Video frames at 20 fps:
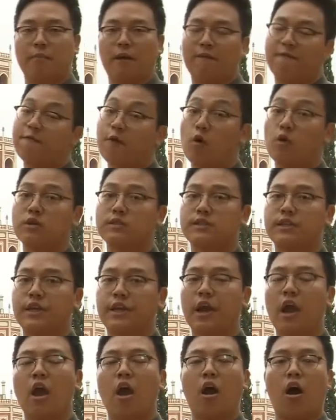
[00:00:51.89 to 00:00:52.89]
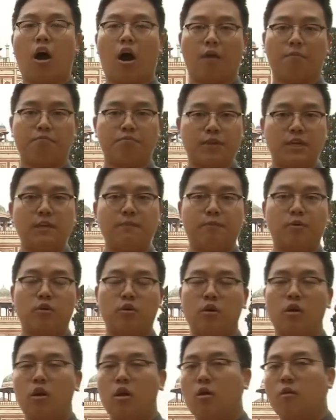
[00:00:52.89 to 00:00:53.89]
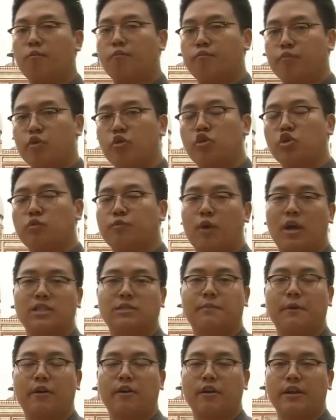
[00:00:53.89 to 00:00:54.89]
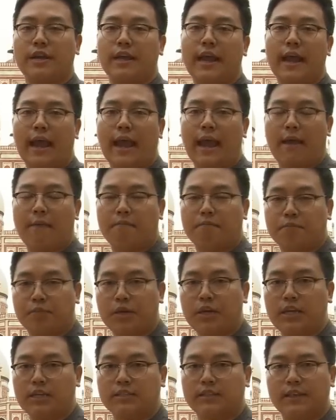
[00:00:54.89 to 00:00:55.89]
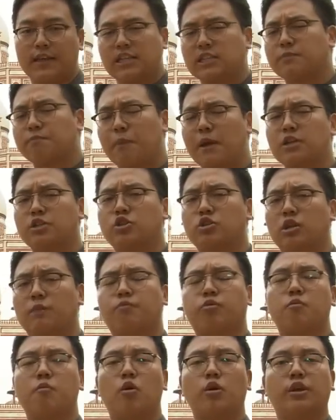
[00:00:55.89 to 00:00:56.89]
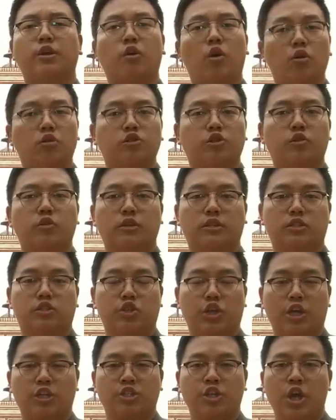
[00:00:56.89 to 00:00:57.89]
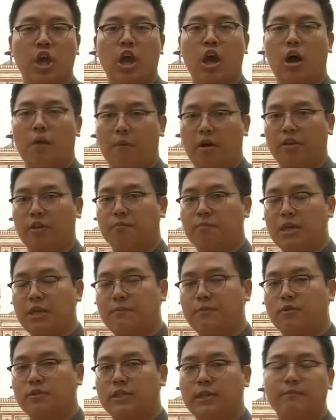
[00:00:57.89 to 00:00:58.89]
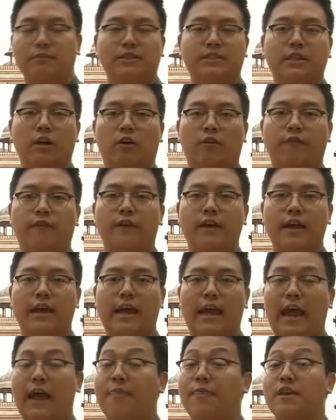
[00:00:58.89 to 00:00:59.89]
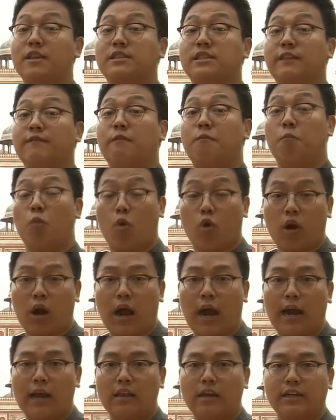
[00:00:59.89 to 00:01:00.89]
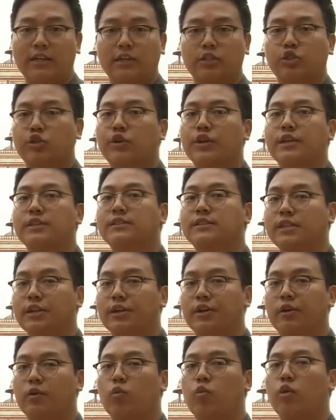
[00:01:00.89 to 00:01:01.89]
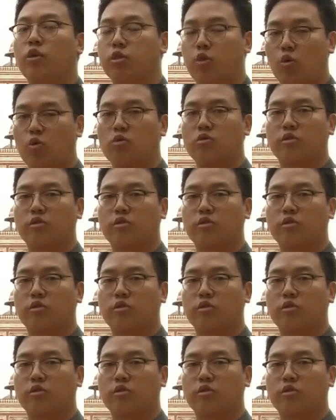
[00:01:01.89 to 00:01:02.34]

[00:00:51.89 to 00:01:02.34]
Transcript: by focusing on people, mutual prosperity and peace, especially promoting cultural exchange among the peoples himself. And this even more highlighted during his dinner with local